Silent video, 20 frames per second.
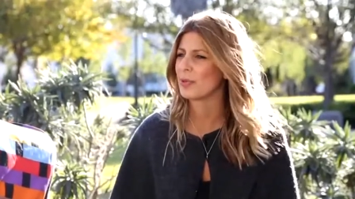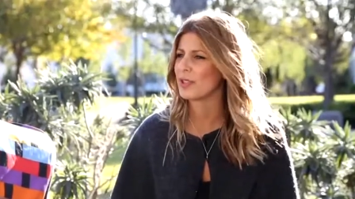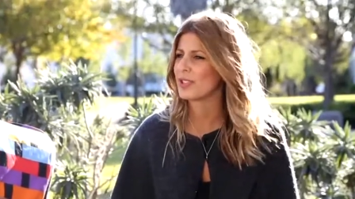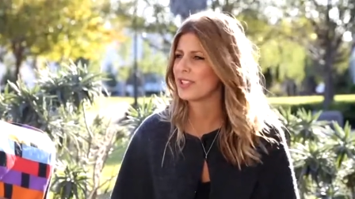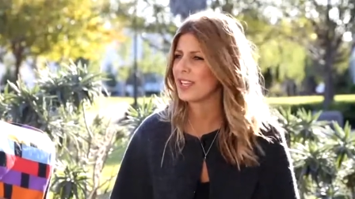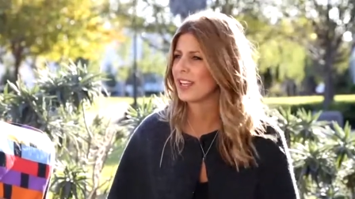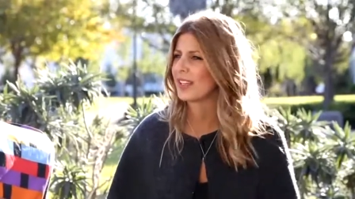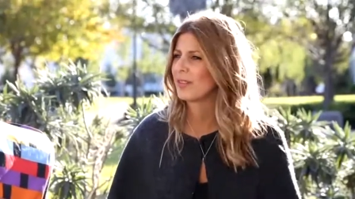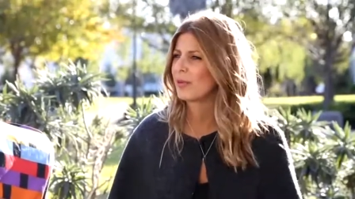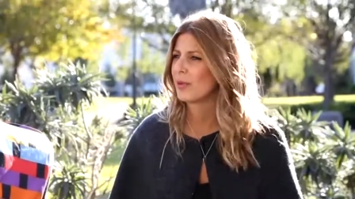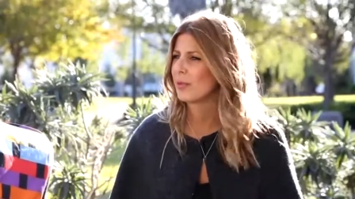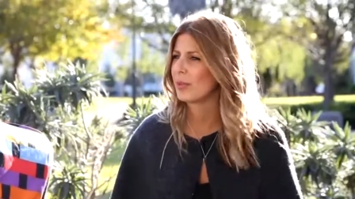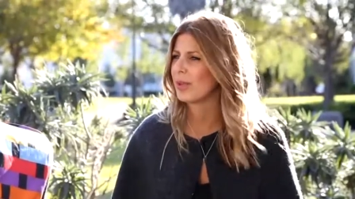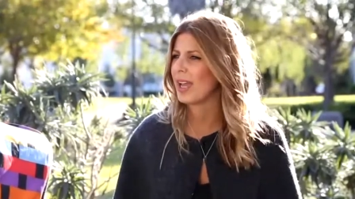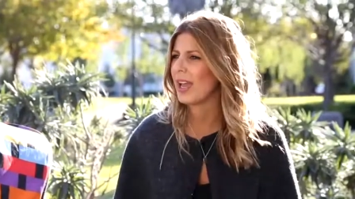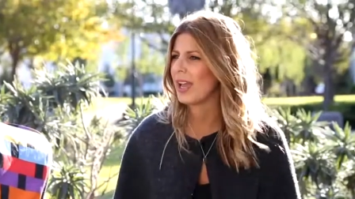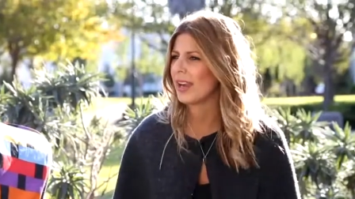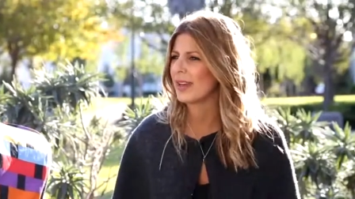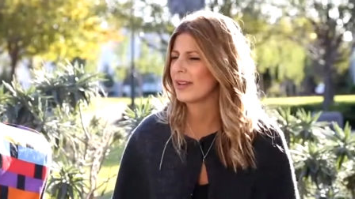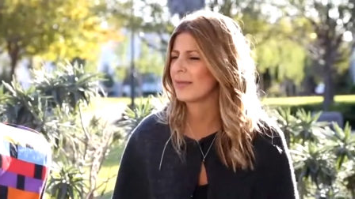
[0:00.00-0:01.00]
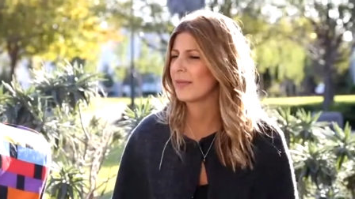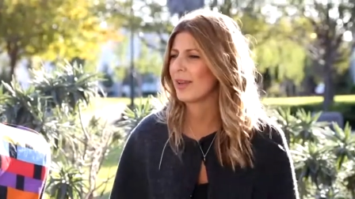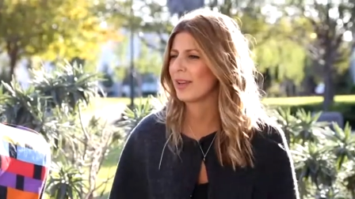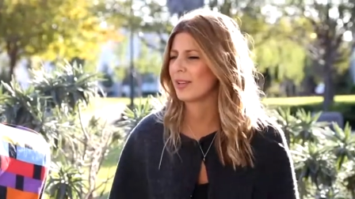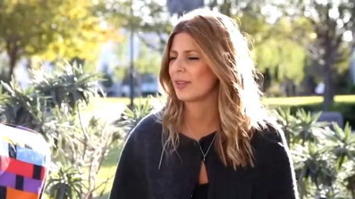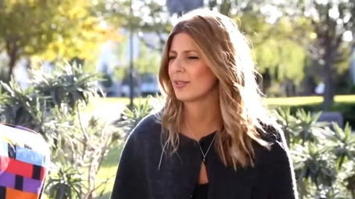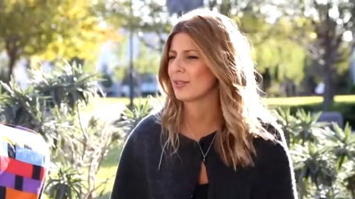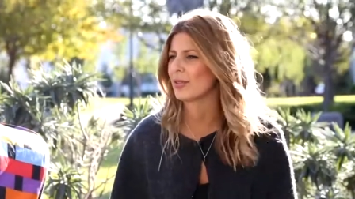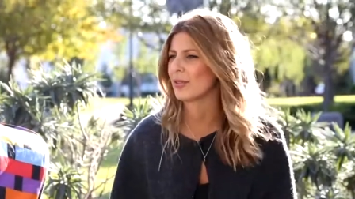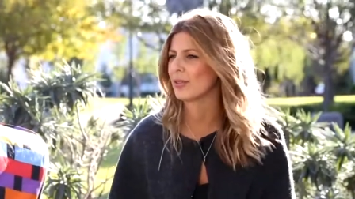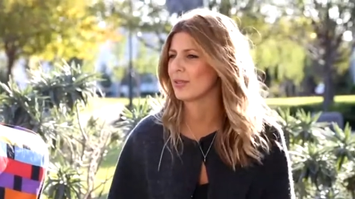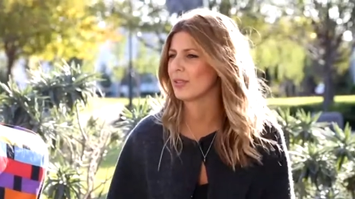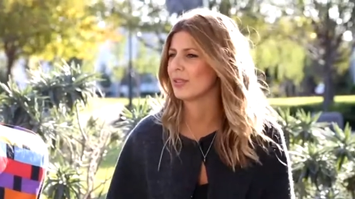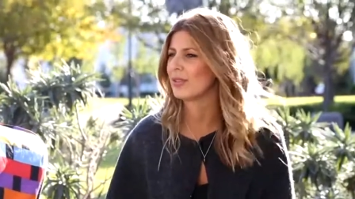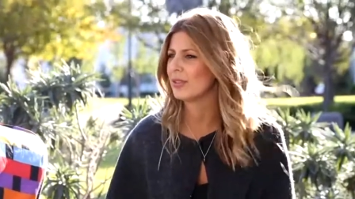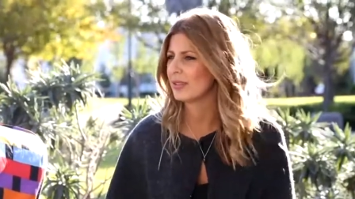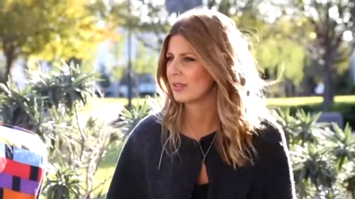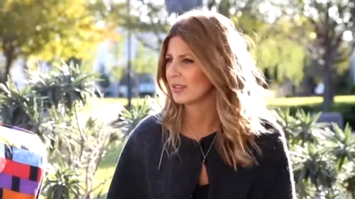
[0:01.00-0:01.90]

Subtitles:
protect what we had and make sure